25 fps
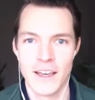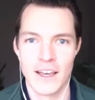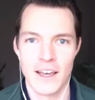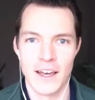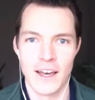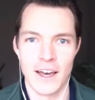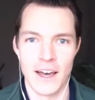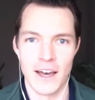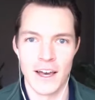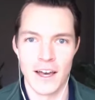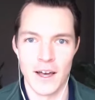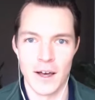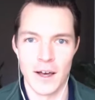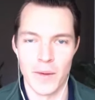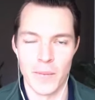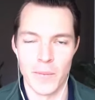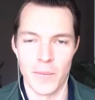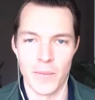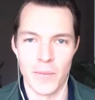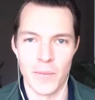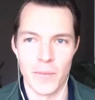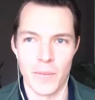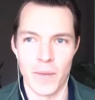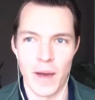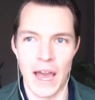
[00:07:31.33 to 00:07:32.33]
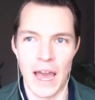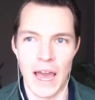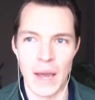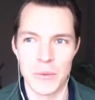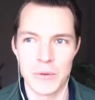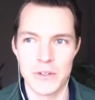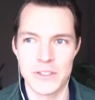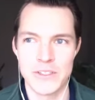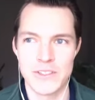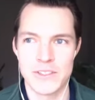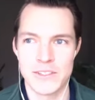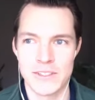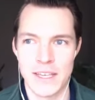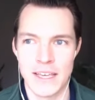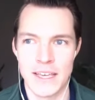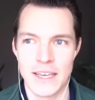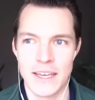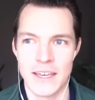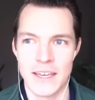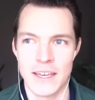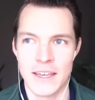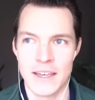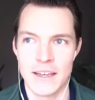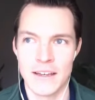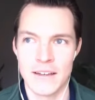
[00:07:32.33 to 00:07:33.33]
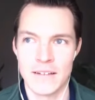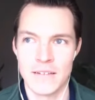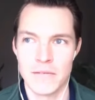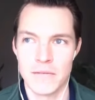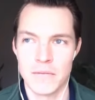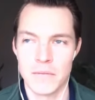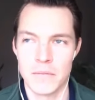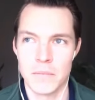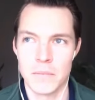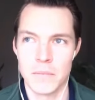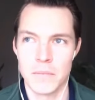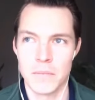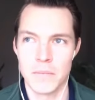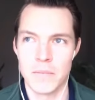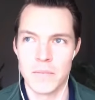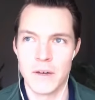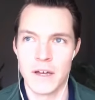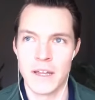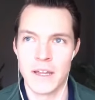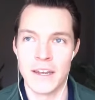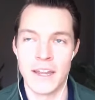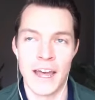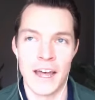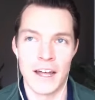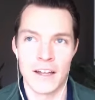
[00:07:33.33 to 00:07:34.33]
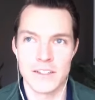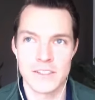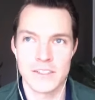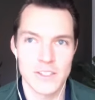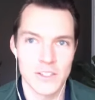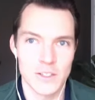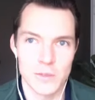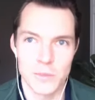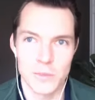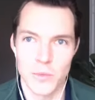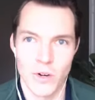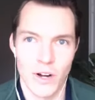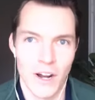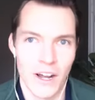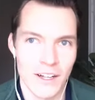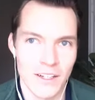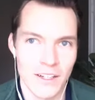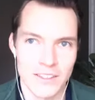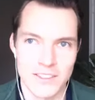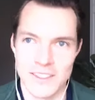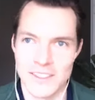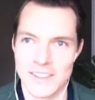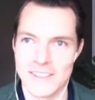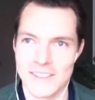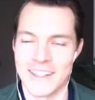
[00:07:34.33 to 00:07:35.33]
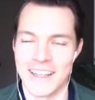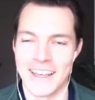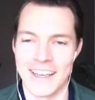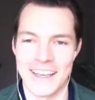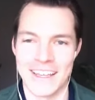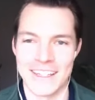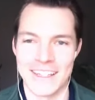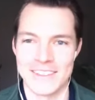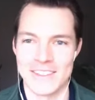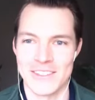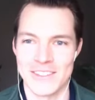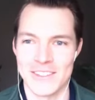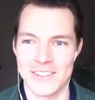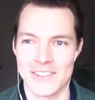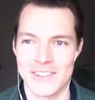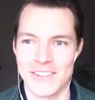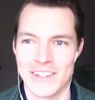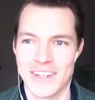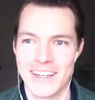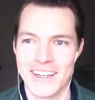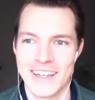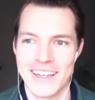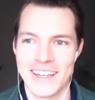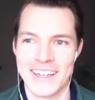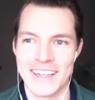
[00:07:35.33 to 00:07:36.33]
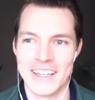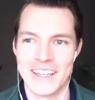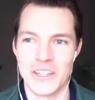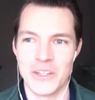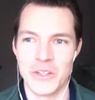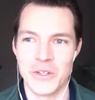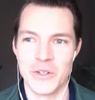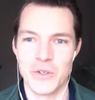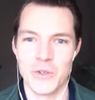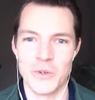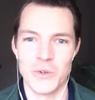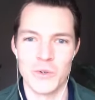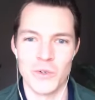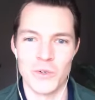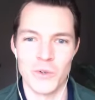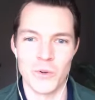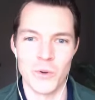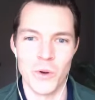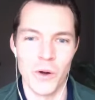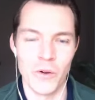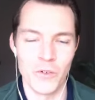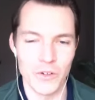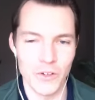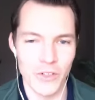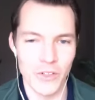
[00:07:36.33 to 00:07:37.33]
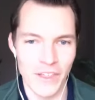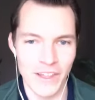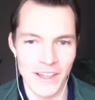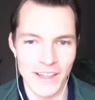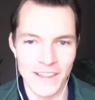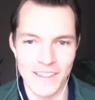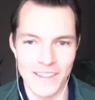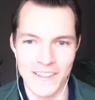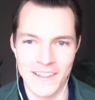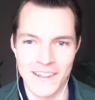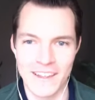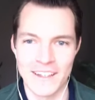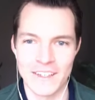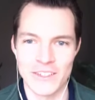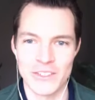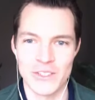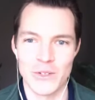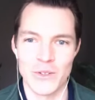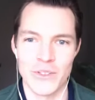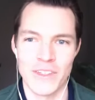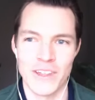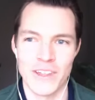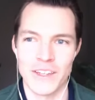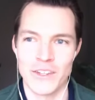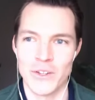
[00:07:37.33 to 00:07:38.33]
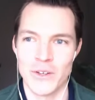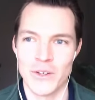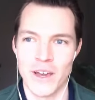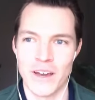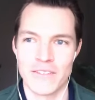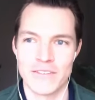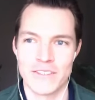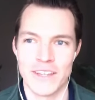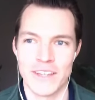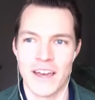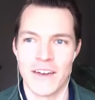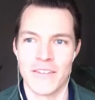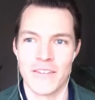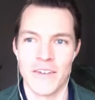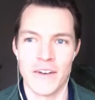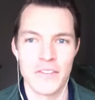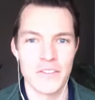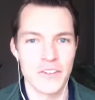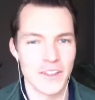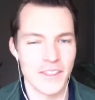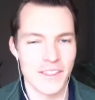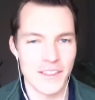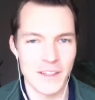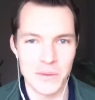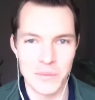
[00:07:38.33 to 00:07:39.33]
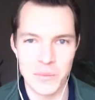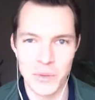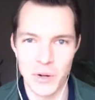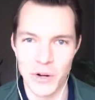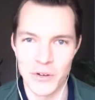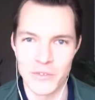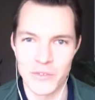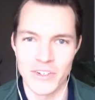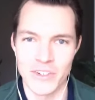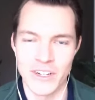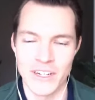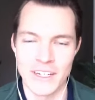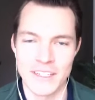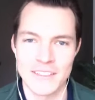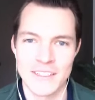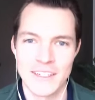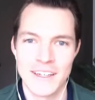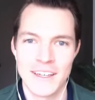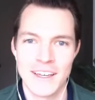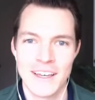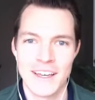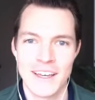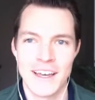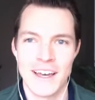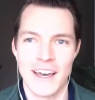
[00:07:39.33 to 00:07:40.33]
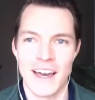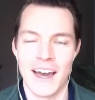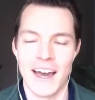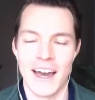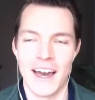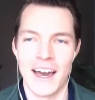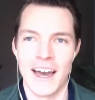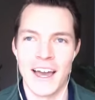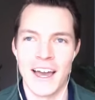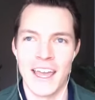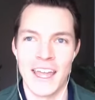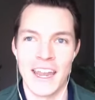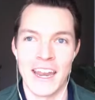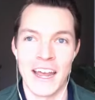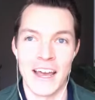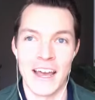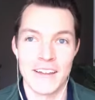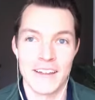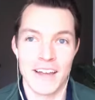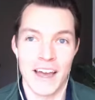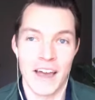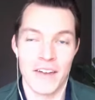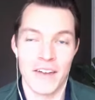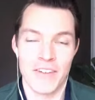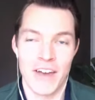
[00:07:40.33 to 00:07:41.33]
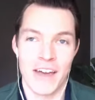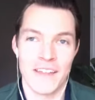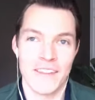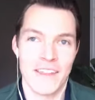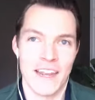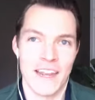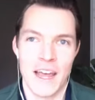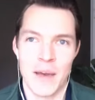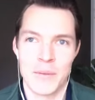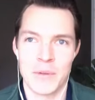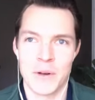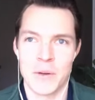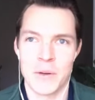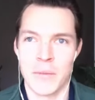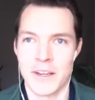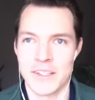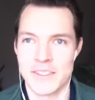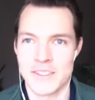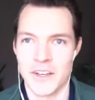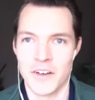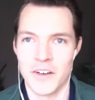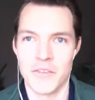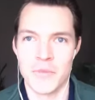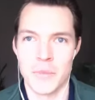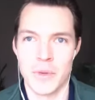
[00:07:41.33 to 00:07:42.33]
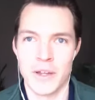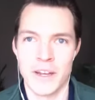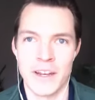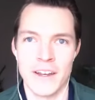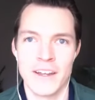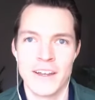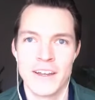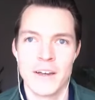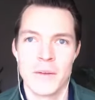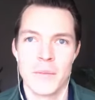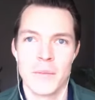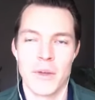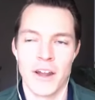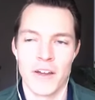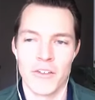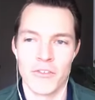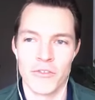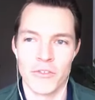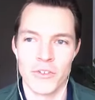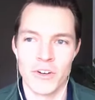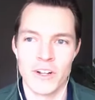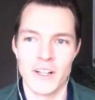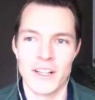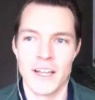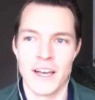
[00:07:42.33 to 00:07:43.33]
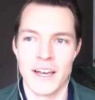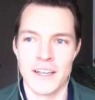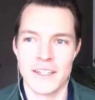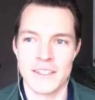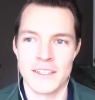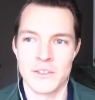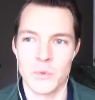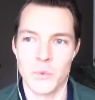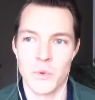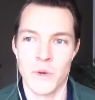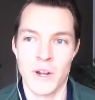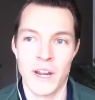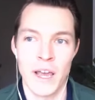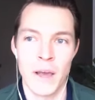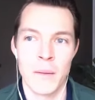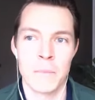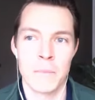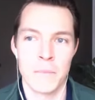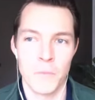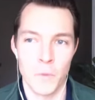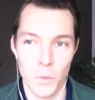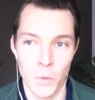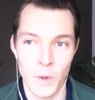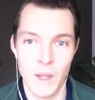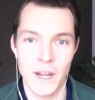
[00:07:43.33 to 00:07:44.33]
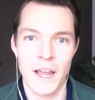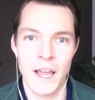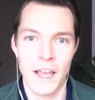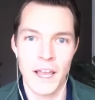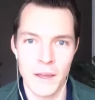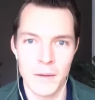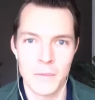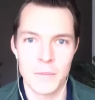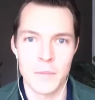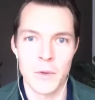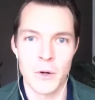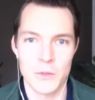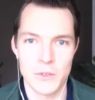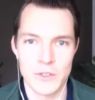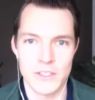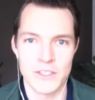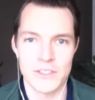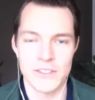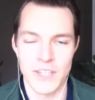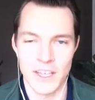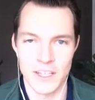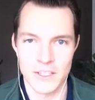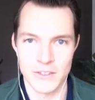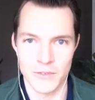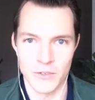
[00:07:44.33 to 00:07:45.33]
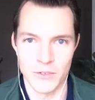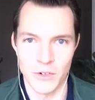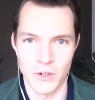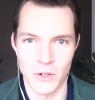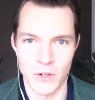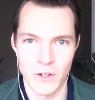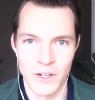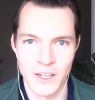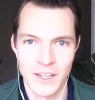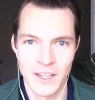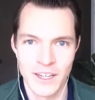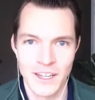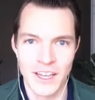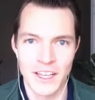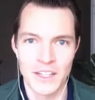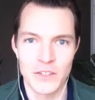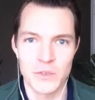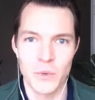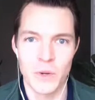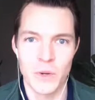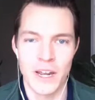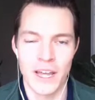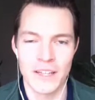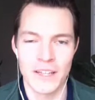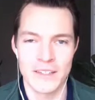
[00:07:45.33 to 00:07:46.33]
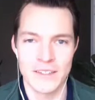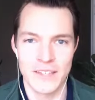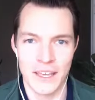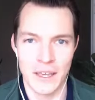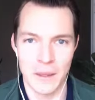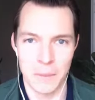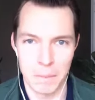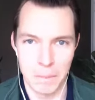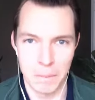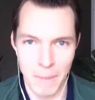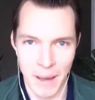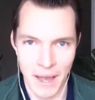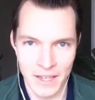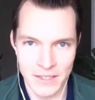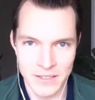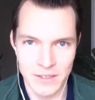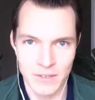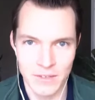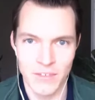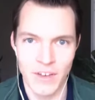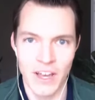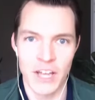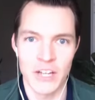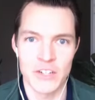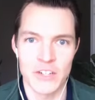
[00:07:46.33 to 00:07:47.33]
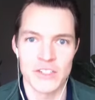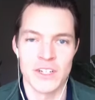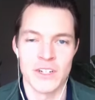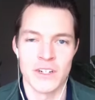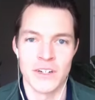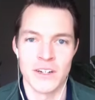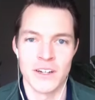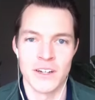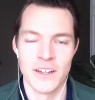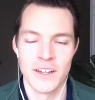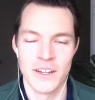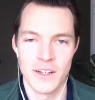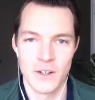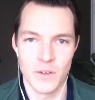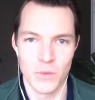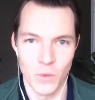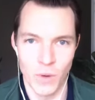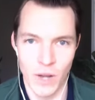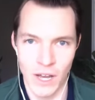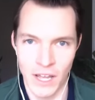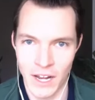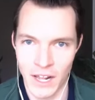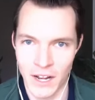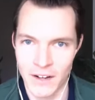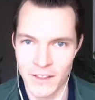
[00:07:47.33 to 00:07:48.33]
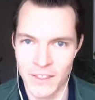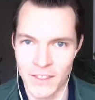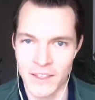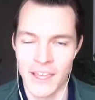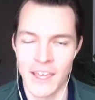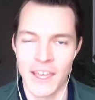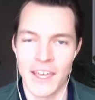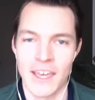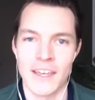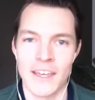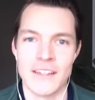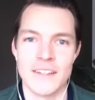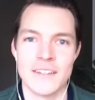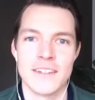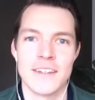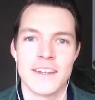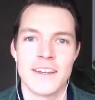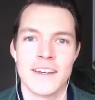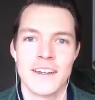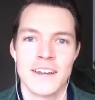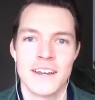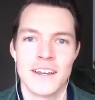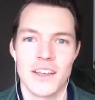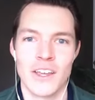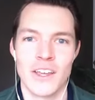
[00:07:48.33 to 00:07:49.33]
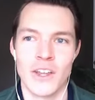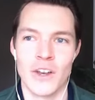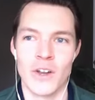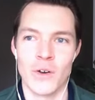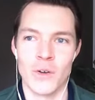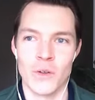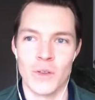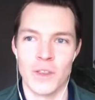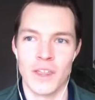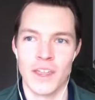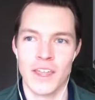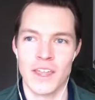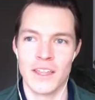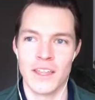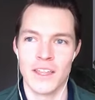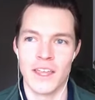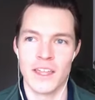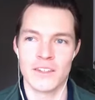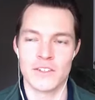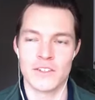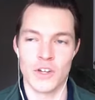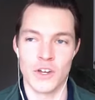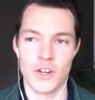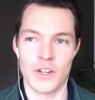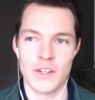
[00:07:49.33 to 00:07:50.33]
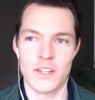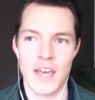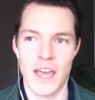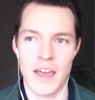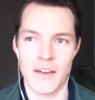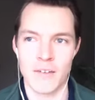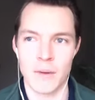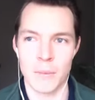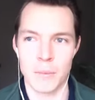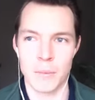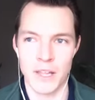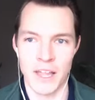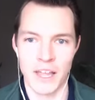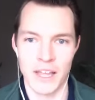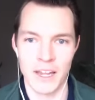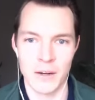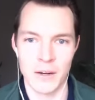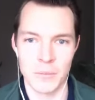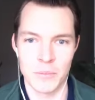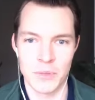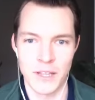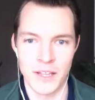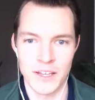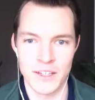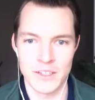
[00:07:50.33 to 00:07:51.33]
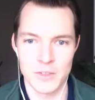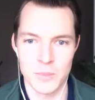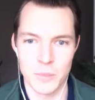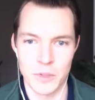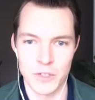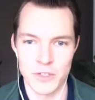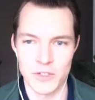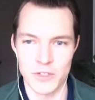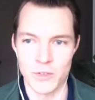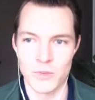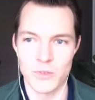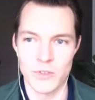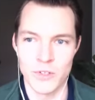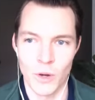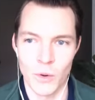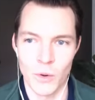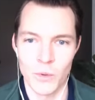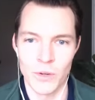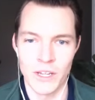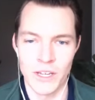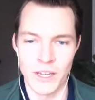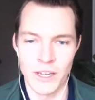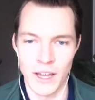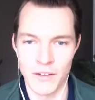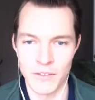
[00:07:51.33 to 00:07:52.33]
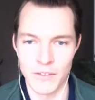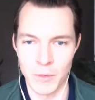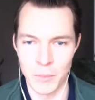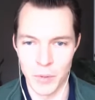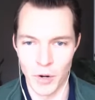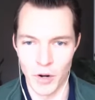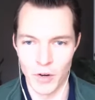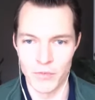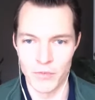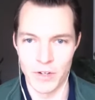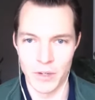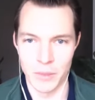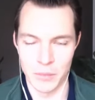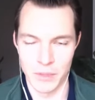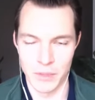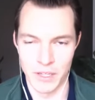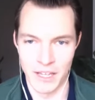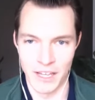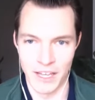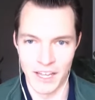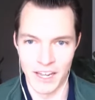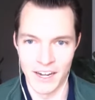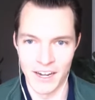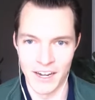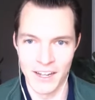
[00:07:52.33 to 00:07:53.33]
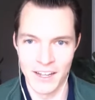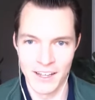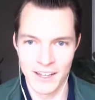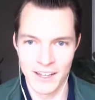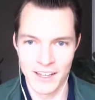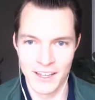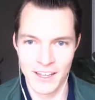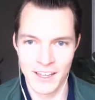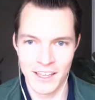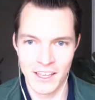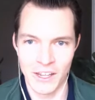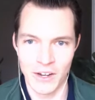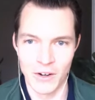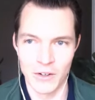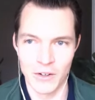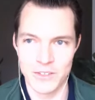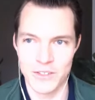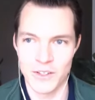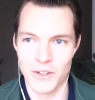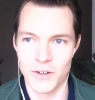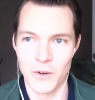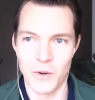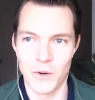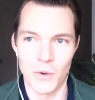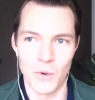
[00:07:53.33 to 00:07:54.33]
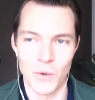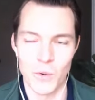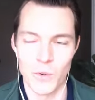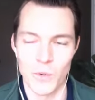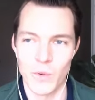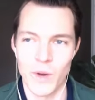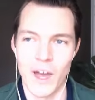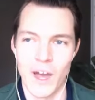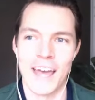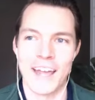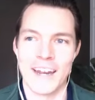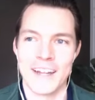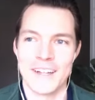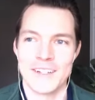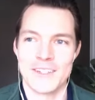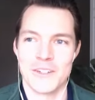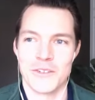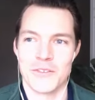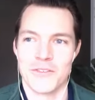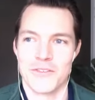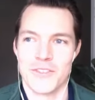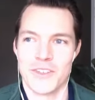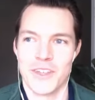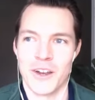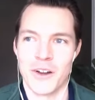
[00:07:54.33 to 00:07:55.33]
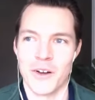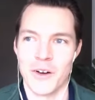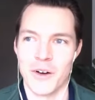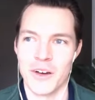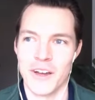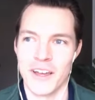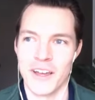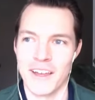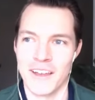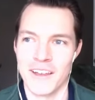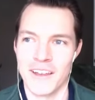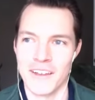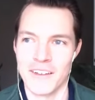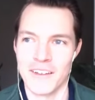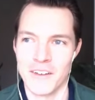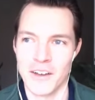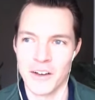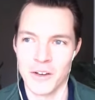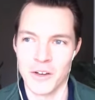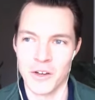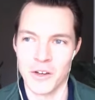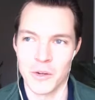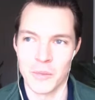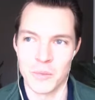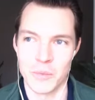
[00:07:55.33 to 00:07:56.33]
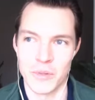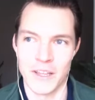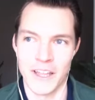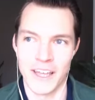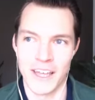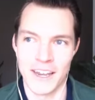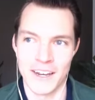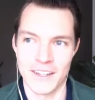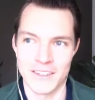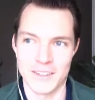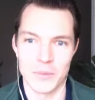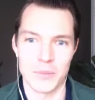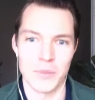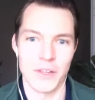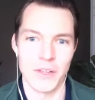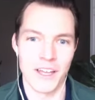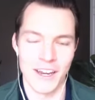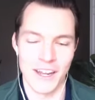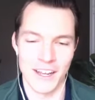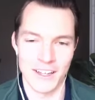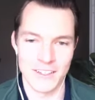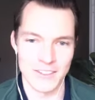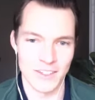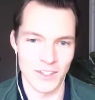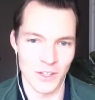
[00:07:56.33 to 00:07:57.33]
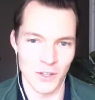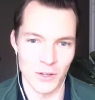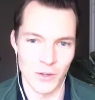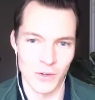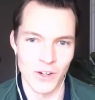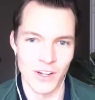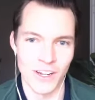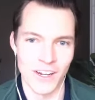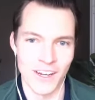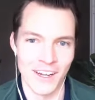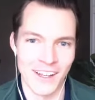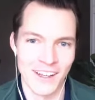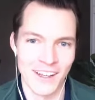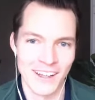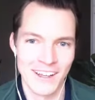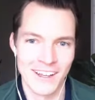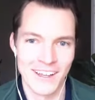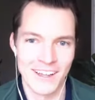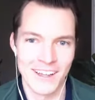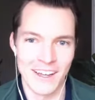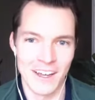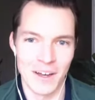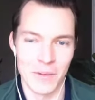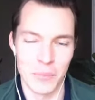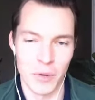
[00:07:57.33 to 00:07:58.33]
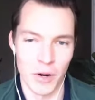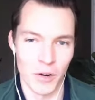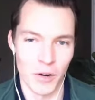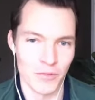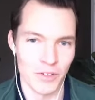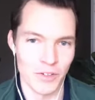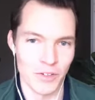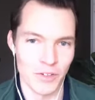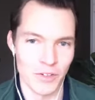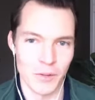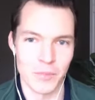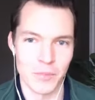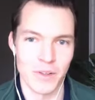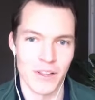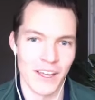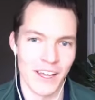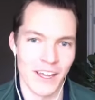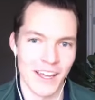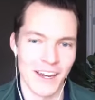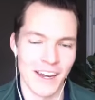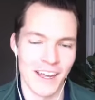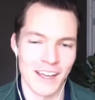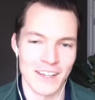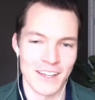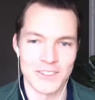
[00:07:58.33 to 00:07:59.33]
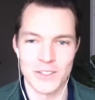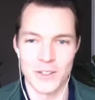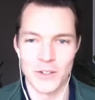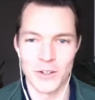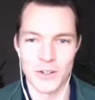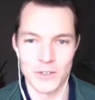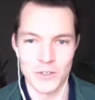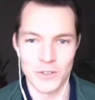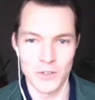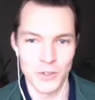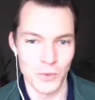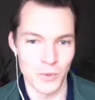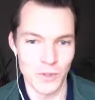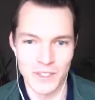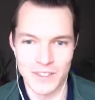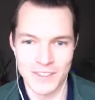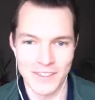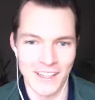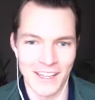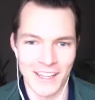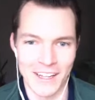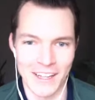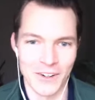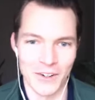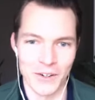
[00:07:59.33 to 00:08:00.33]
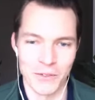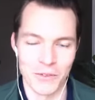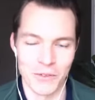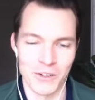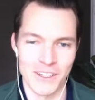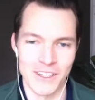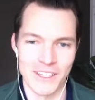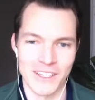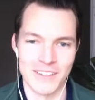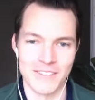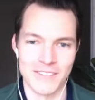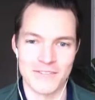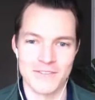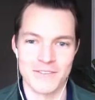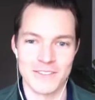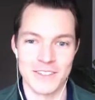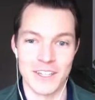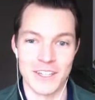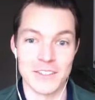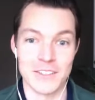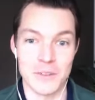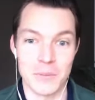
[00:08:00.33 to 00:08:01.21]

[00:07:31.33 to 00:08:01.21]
Um, I would say analysis paralysis. Like it's just you you overthink things. You think you have to have everything perfect, uh, and I I've had that happen to myself. But but I've realized when I'm when I am most successful, it's when I take massive action right out of the gate you know it, it's good to have a plan in place but you don't need to have a perfect plan you know it's the whole adage of you know a, a good plan is a plan executed a perfect plan executed two weeks later really doesn't